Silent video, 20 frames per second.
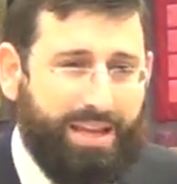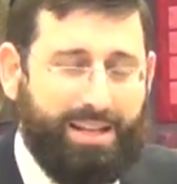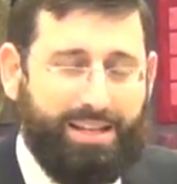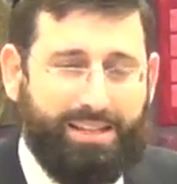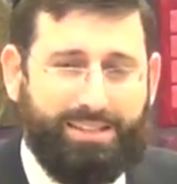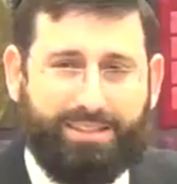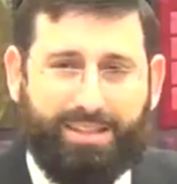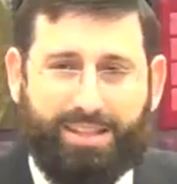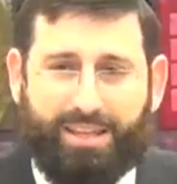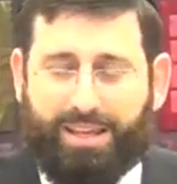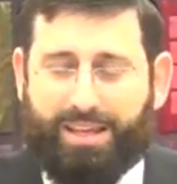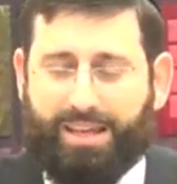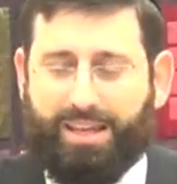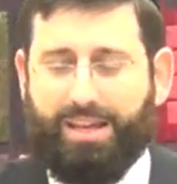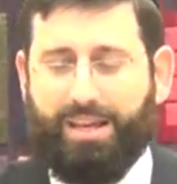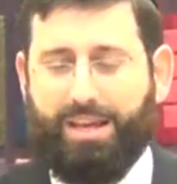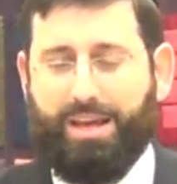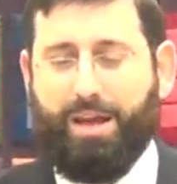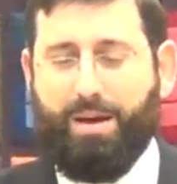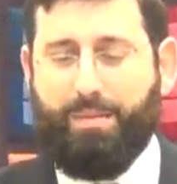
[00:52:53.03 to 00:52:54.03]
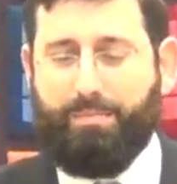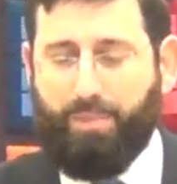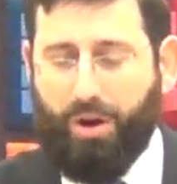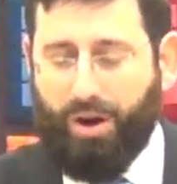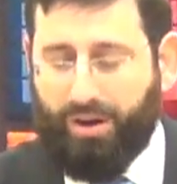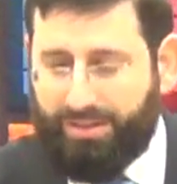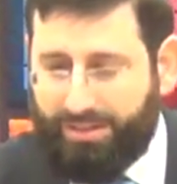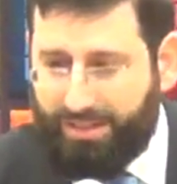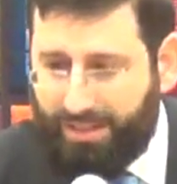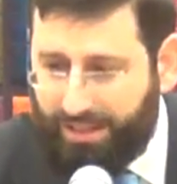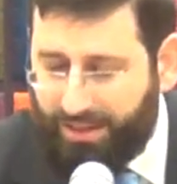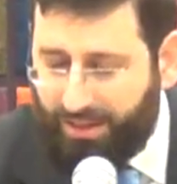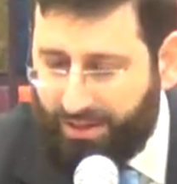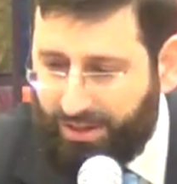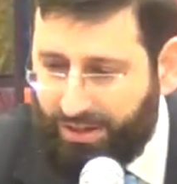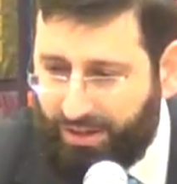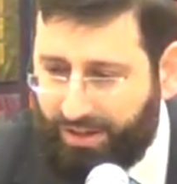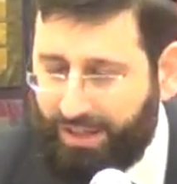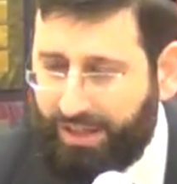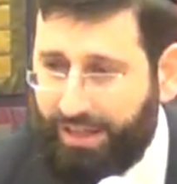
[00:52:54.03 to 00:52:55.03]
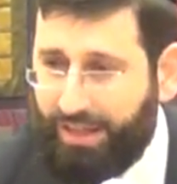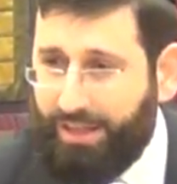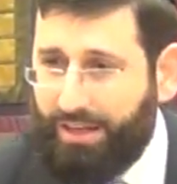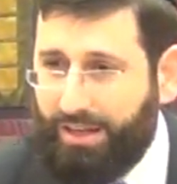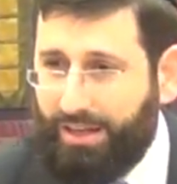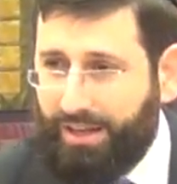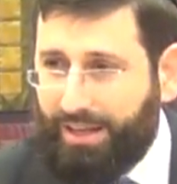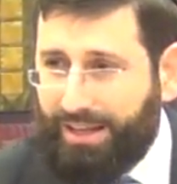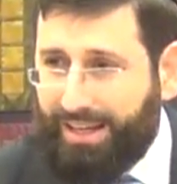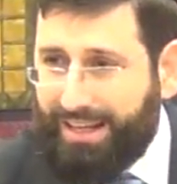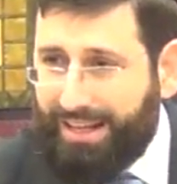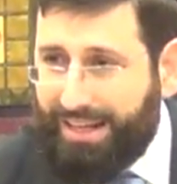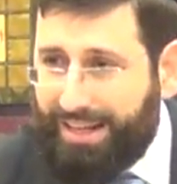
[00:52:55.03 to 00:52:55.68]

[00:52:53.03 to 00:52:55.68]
It is the particularly